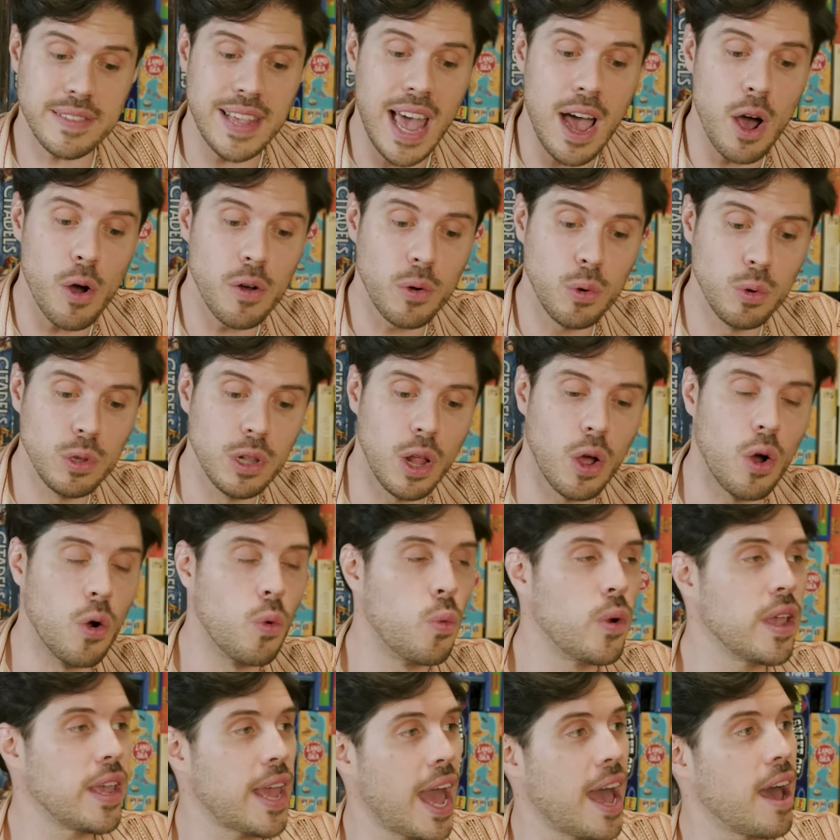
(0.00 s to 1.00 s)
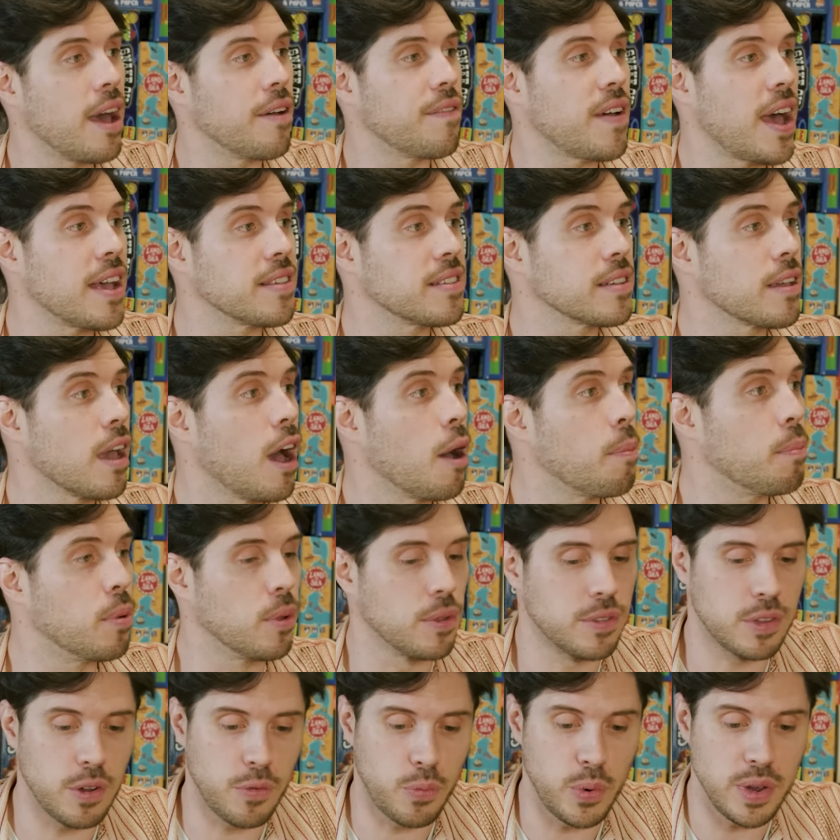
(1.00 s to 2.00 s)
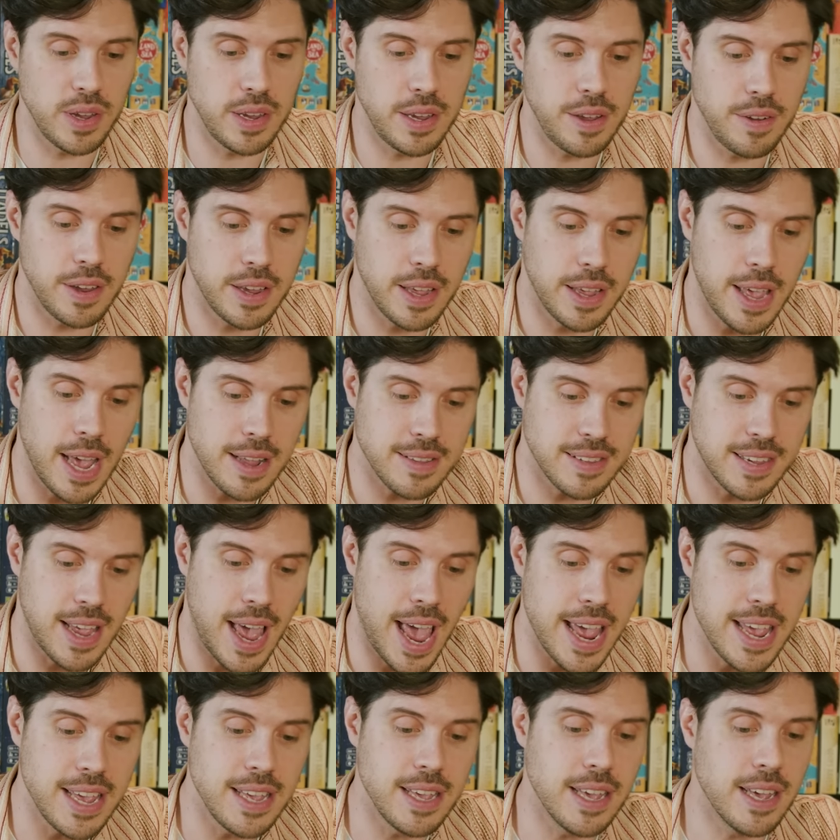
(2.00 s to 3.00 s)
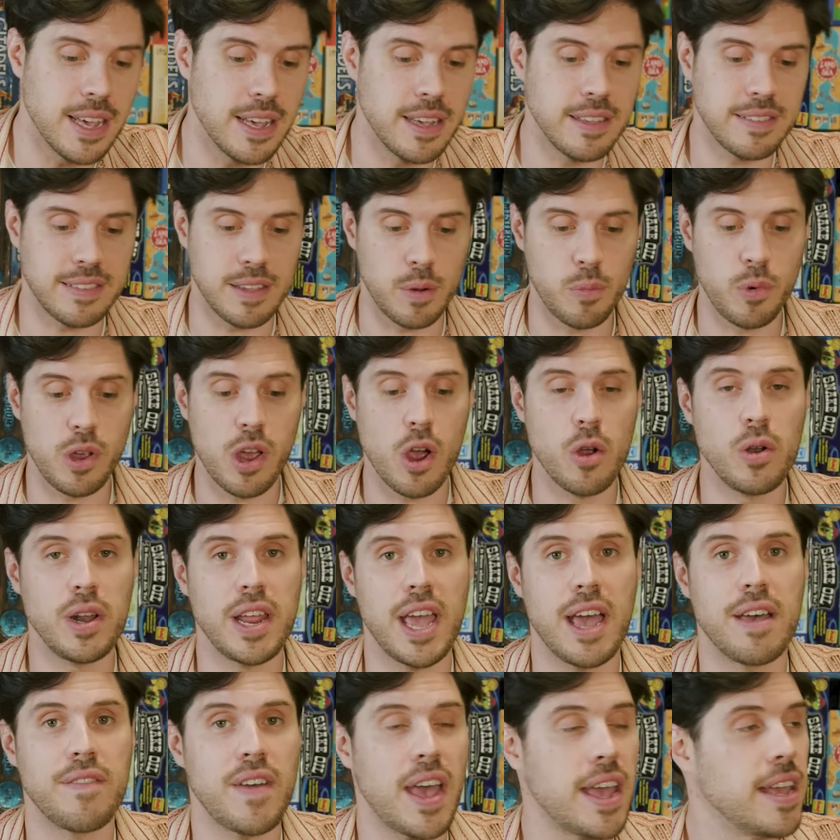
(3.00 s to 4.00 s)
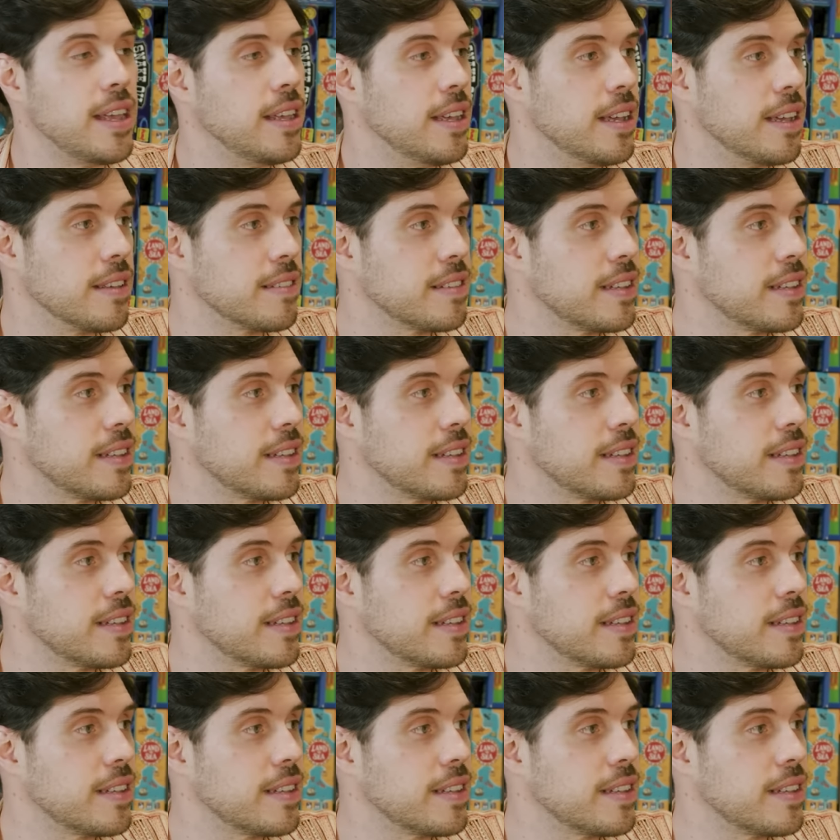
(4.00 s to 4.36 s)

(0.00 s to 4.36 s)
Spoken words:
how long we have as a couple. So if we get to 8 years, then we only have 8 years